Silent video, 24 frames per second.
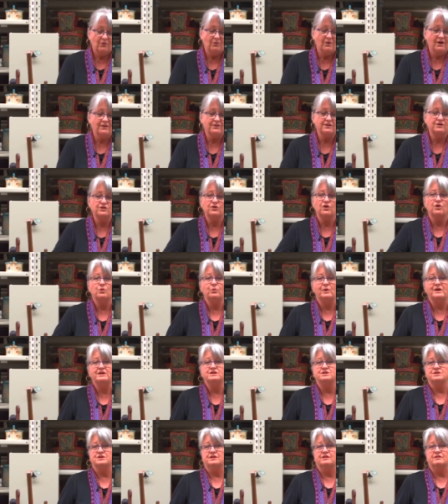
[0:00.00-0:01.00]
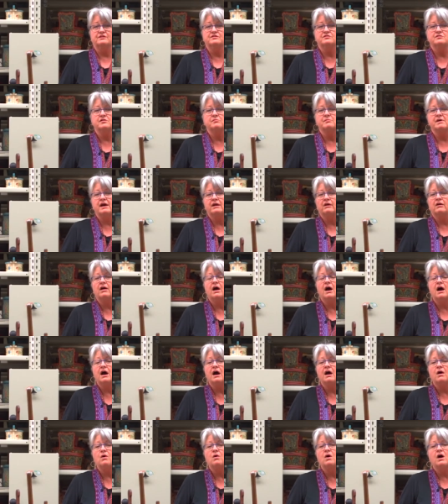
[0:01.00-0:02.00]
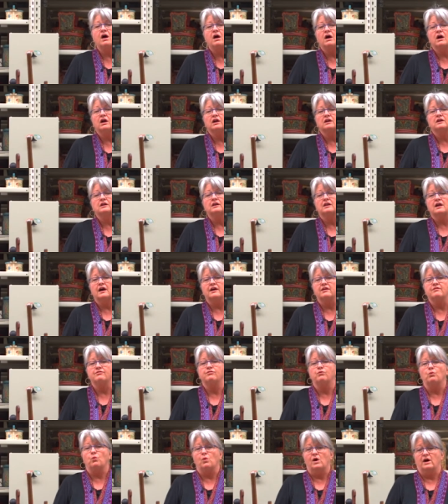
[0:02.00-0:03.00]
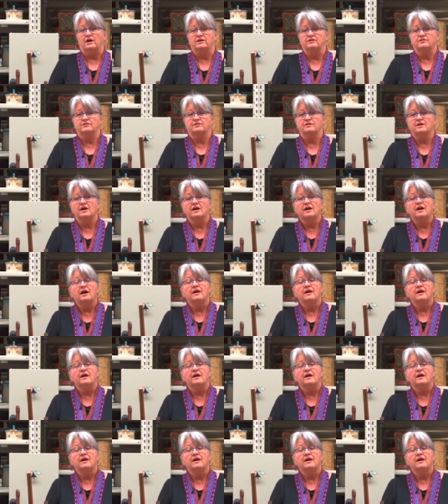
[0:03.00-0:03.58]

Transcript: Well, the Norwegians, no matter how hard life was,